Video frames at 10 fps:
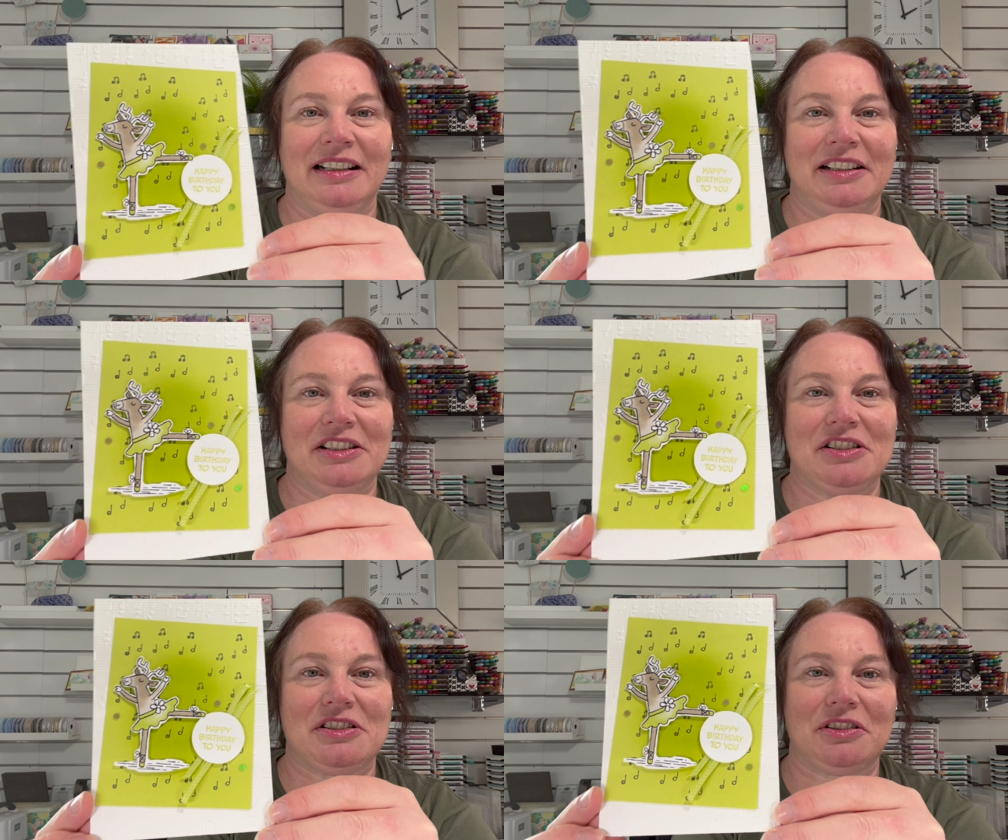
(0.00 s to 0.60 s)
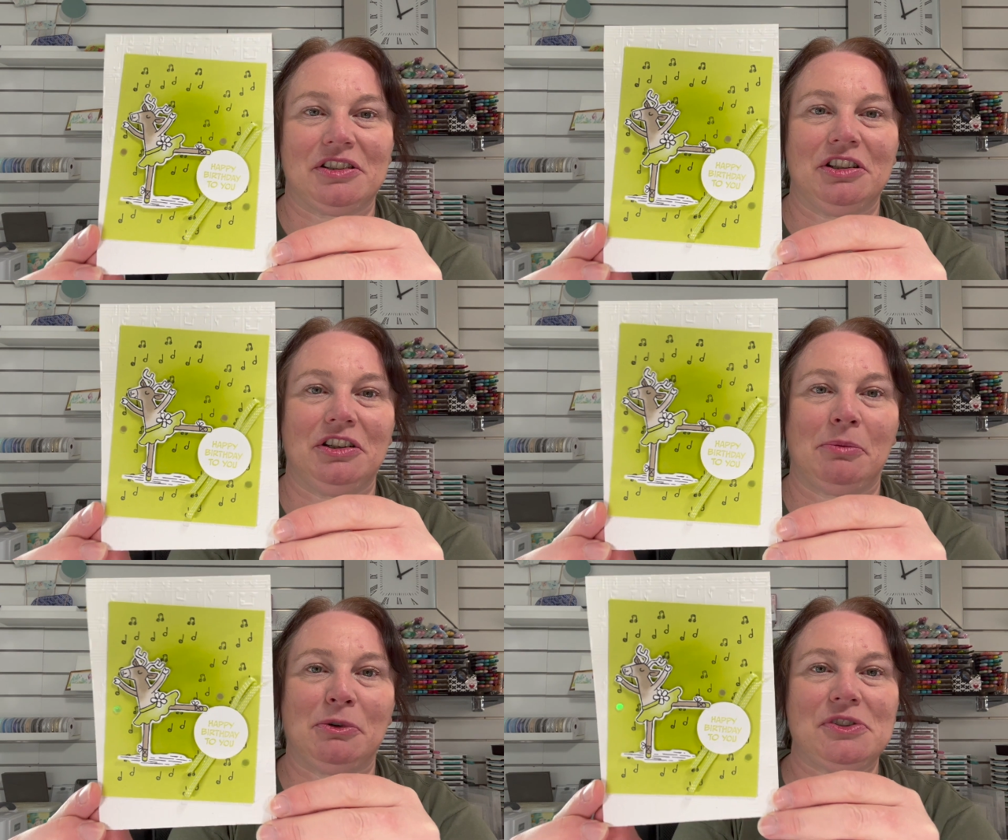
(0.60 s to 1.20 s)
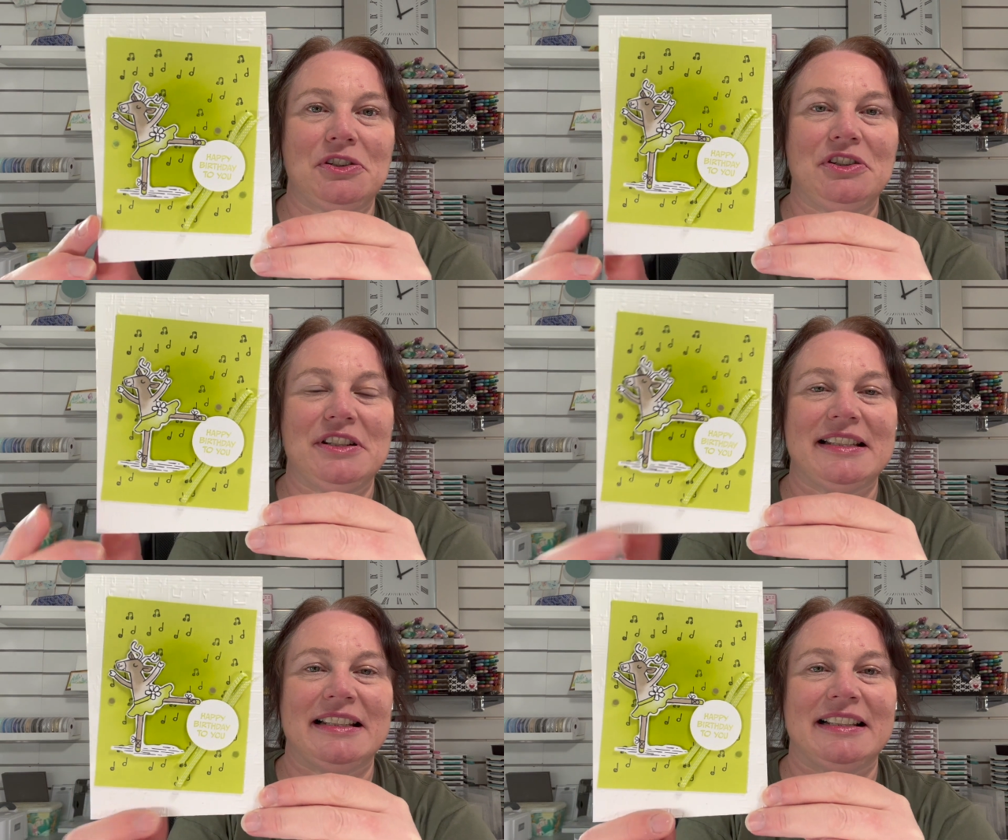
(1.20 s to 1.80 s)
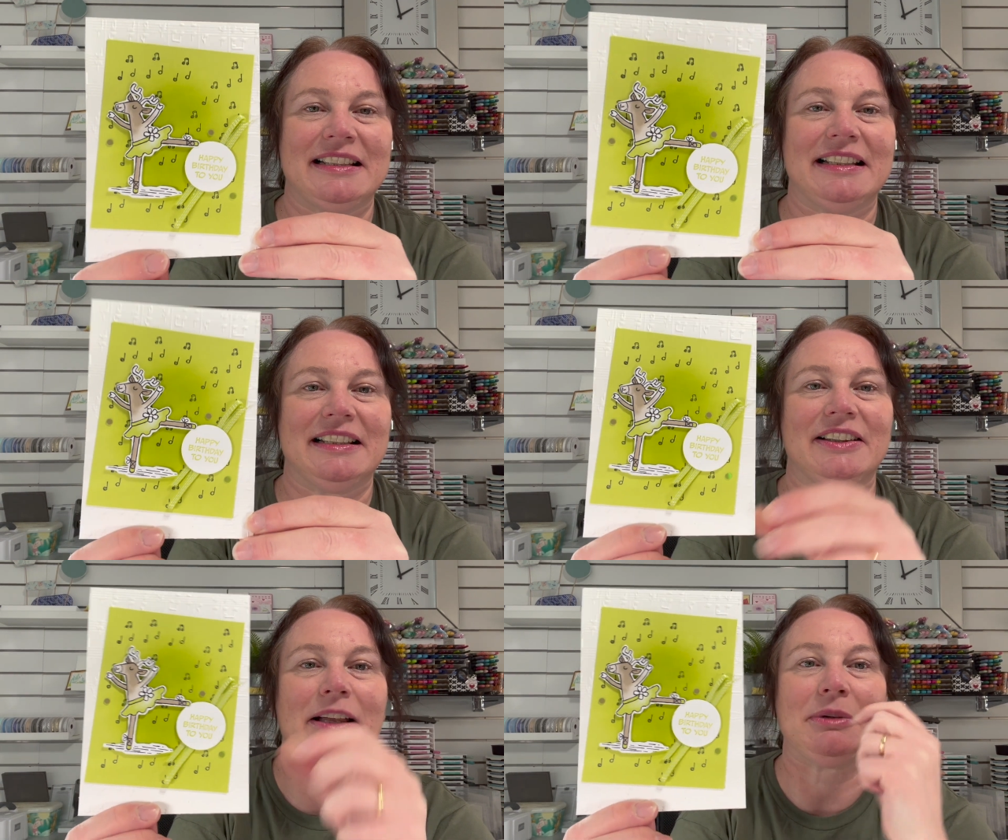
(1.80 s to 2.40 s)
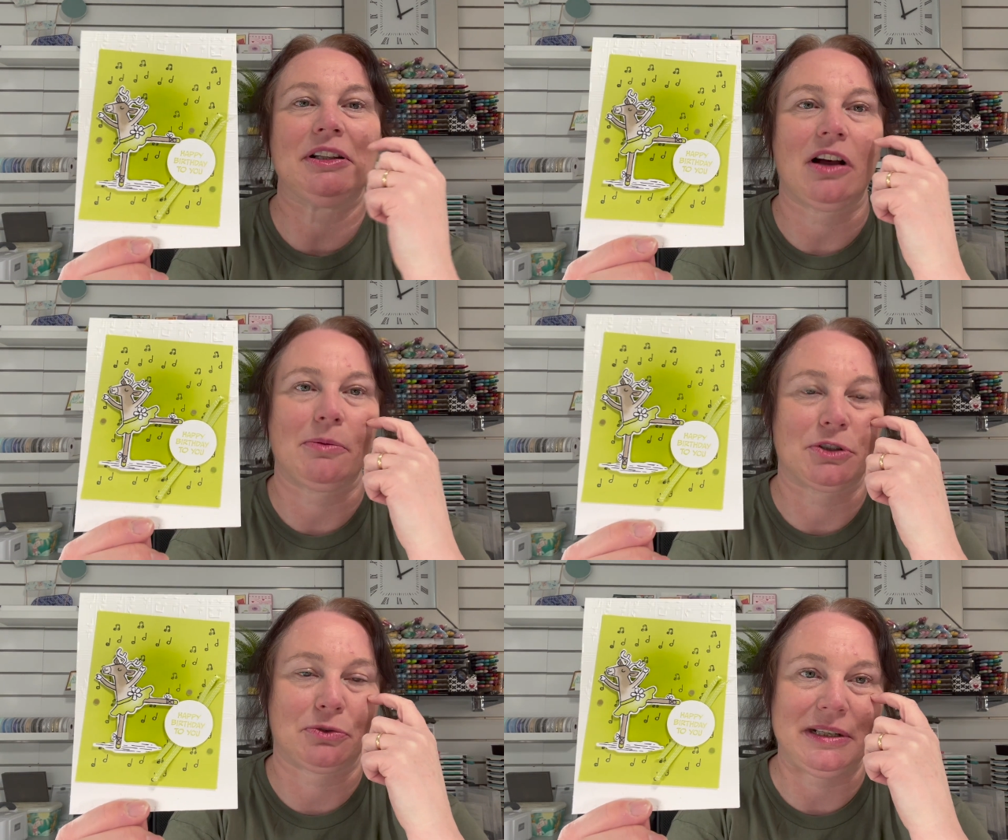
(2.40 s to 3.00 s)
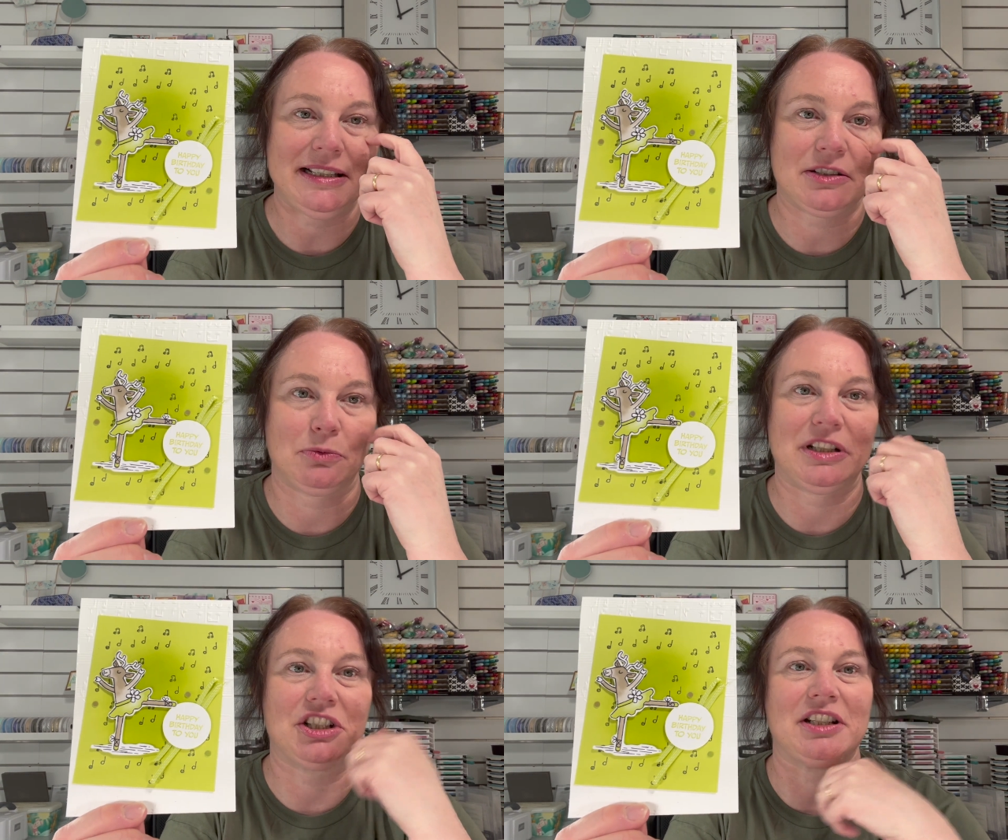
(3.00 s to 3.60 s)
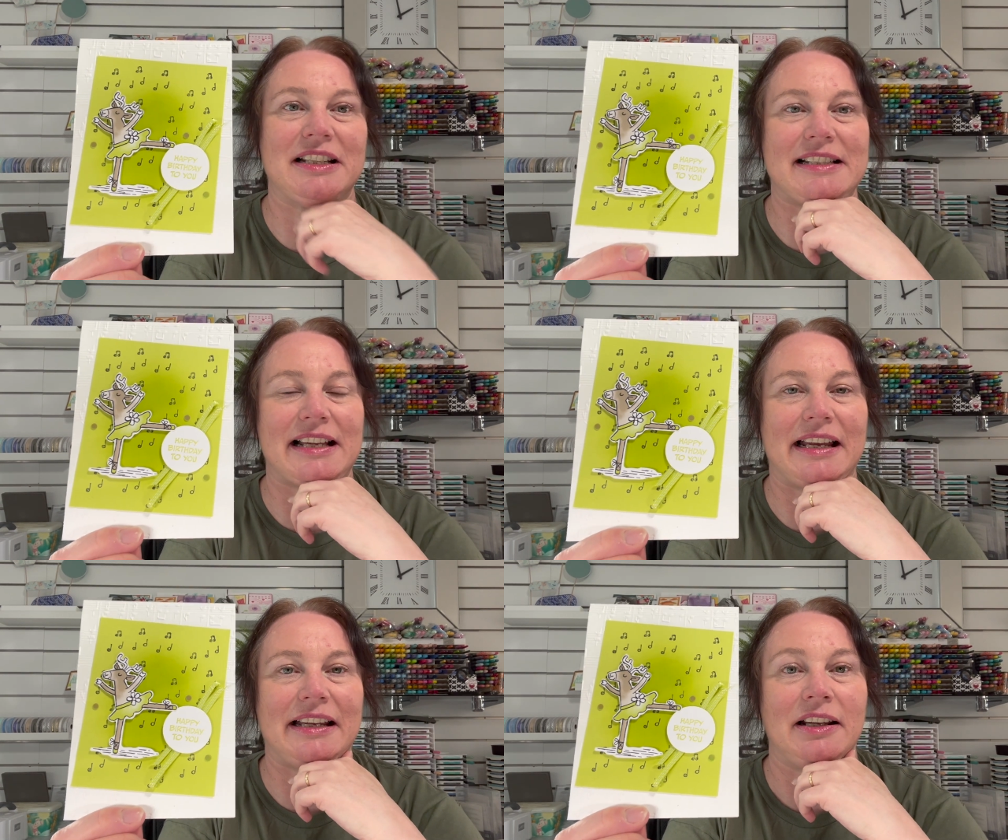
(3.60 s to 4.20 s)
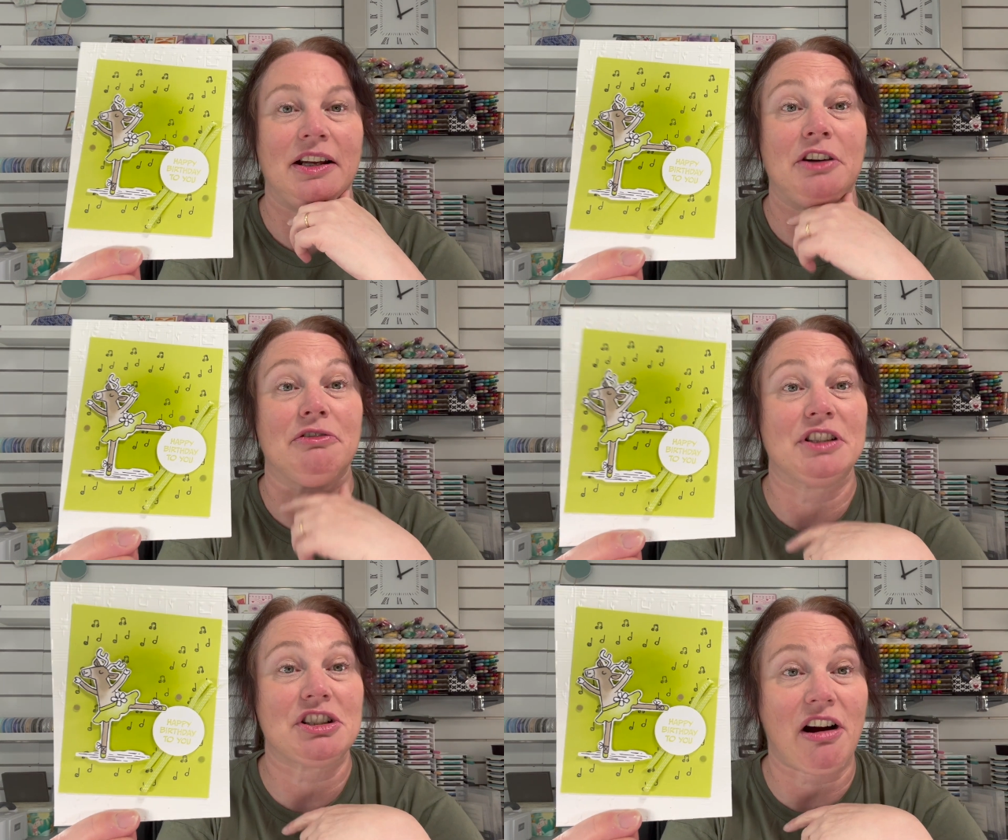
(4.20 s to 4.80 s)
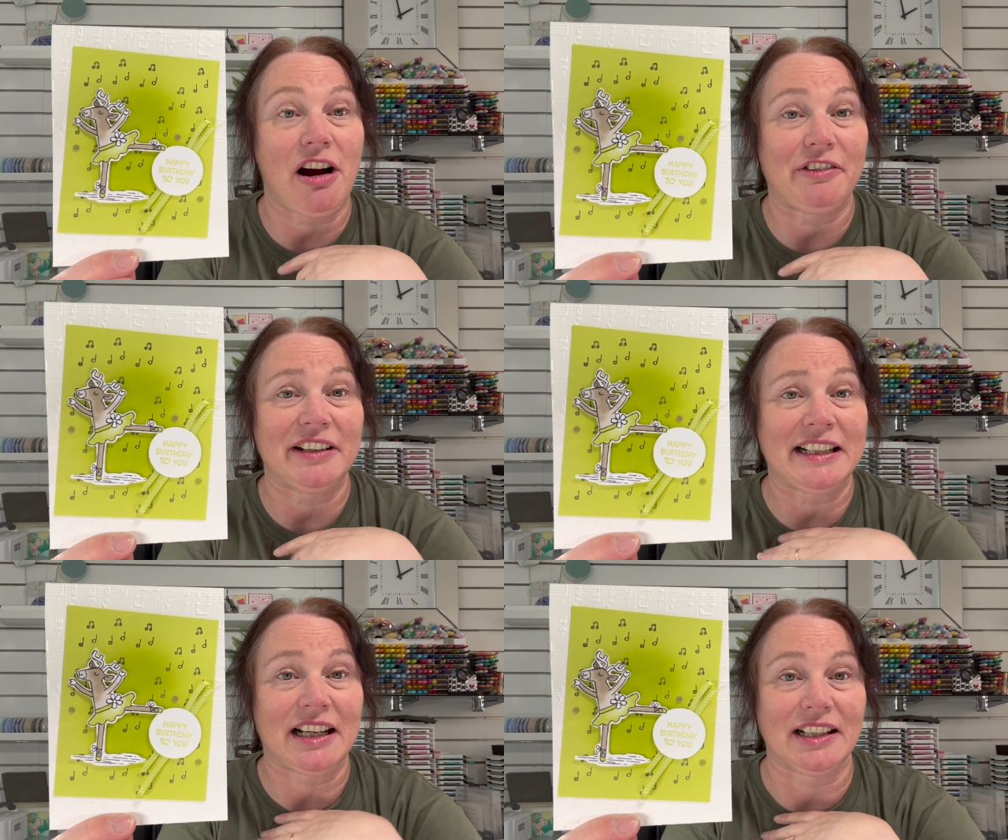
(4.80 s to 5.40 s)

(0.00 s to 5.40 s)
So cute. I'm also using the Lemon Lime Twist, which is a retiring color.